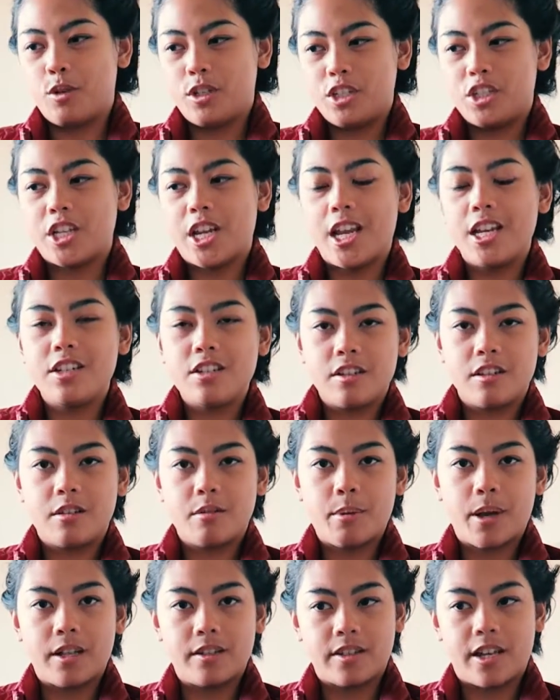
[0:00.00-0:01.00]
When change is
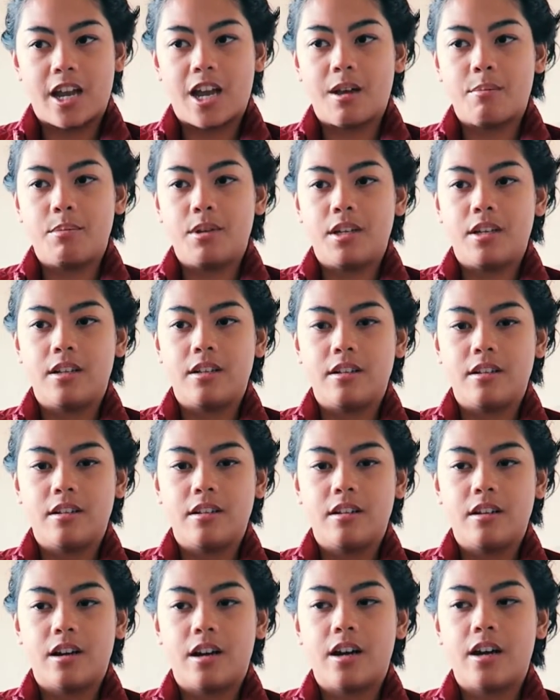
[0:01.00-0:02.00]
about to happen,
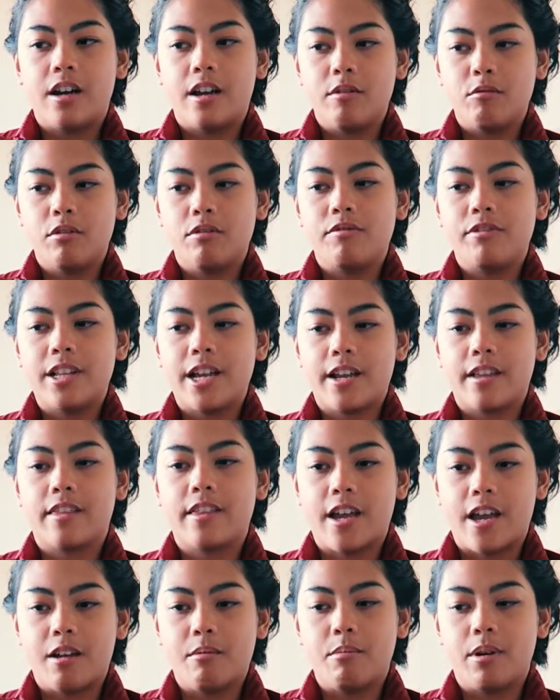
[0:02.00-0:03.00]
I reflect
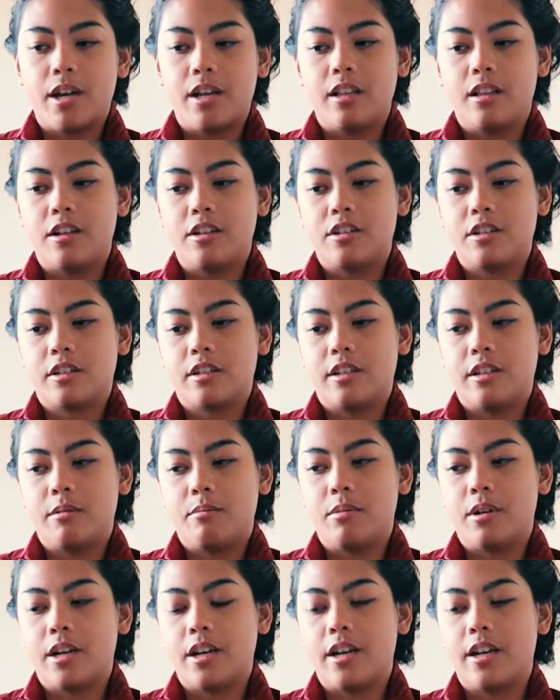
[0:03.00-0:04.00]
that biologically
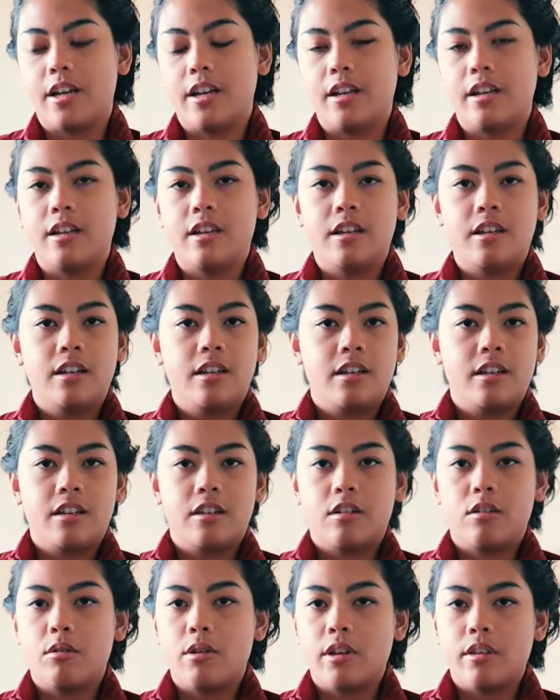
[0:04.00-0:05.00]
by
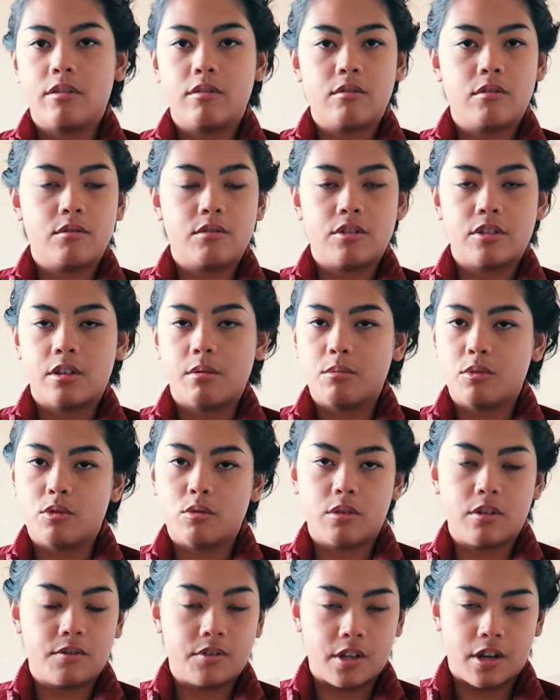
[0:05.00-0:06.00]
going through some
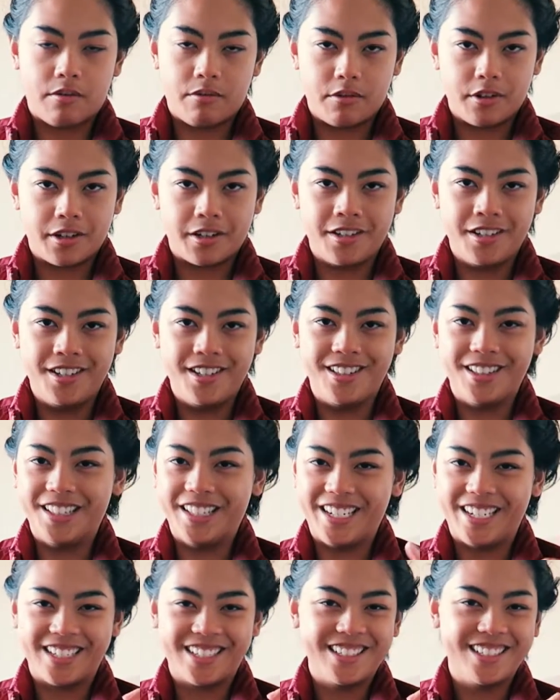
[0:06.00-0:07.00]
sort of suffering,
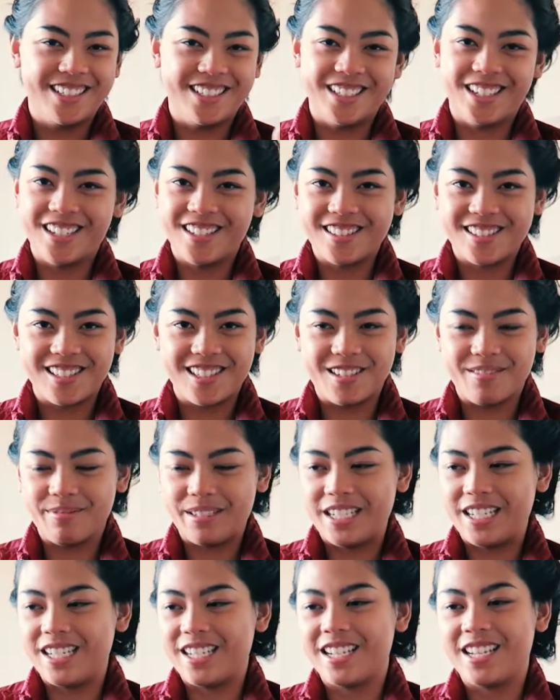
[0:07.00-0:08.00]
like not
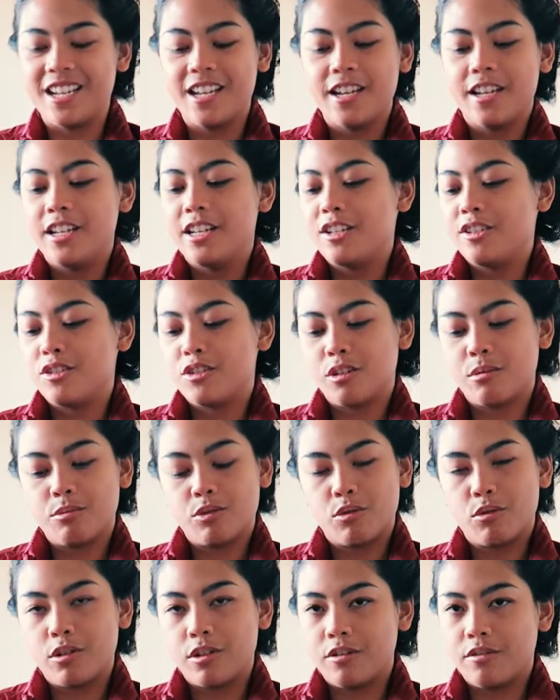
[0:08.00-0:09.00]
sleeping, some
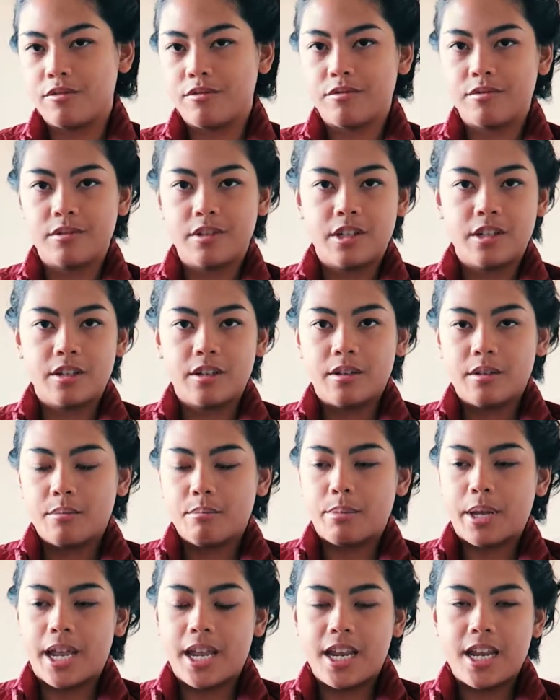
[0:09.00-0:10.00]
sort of
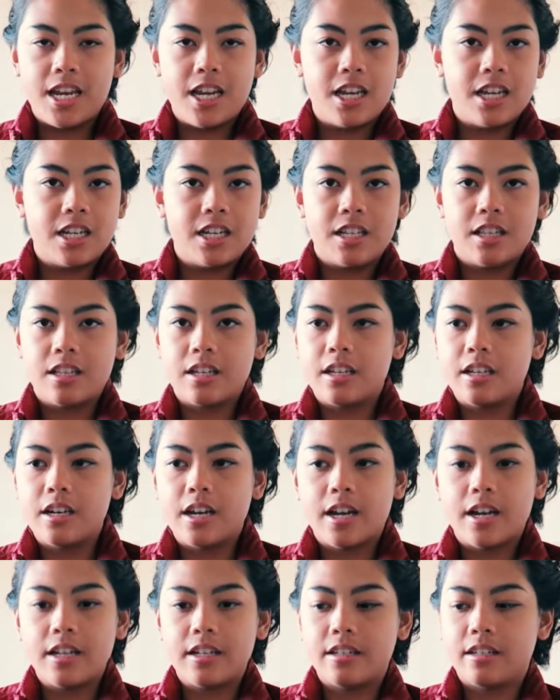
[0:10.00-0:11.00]
pain in the
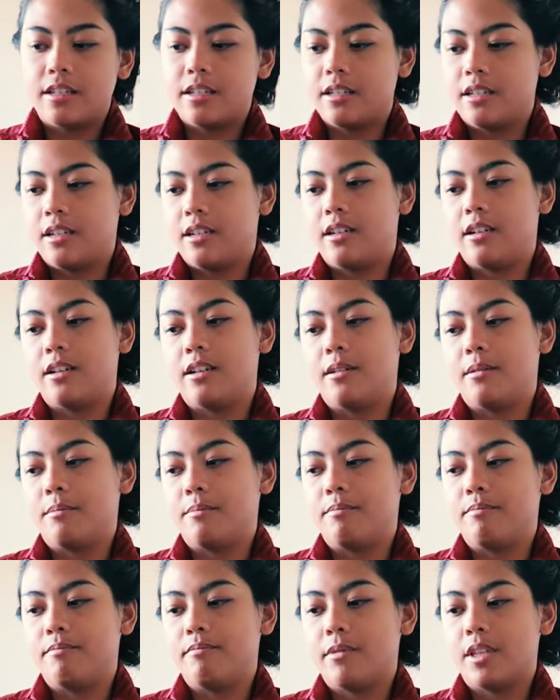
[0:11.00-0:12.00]
gut.
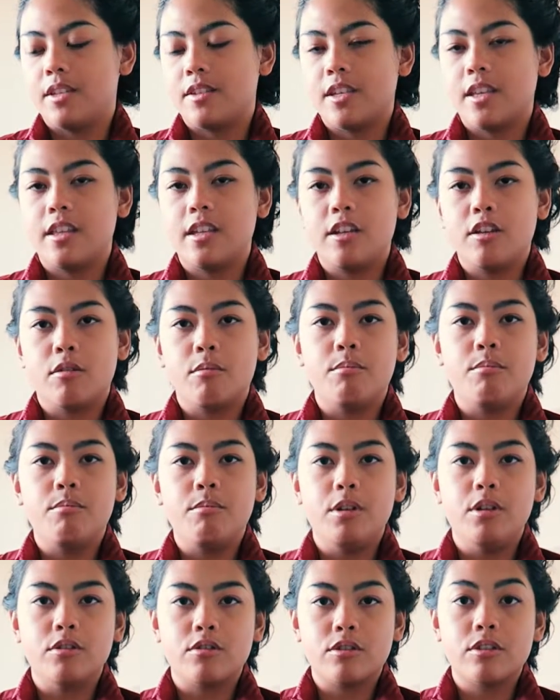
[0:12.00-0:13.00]
They say that
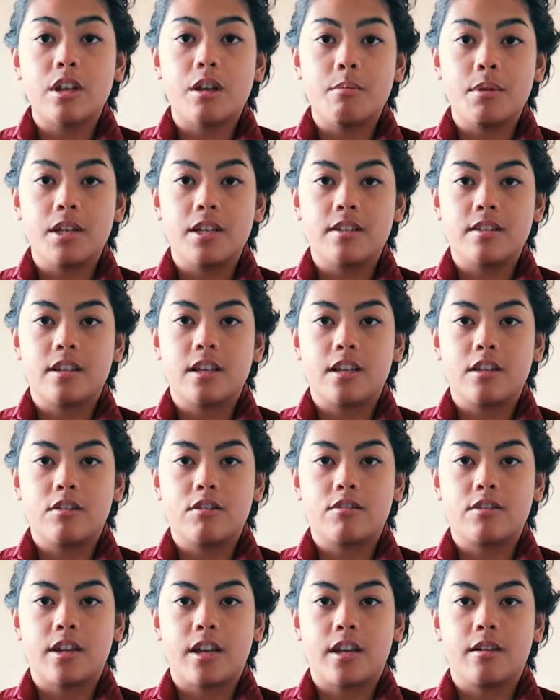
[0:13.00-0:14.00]
your stomach is like
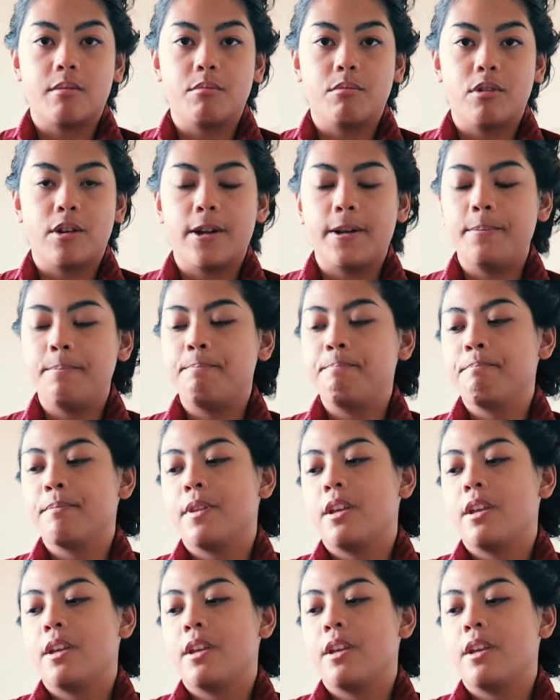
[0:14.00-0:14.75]
your second brain.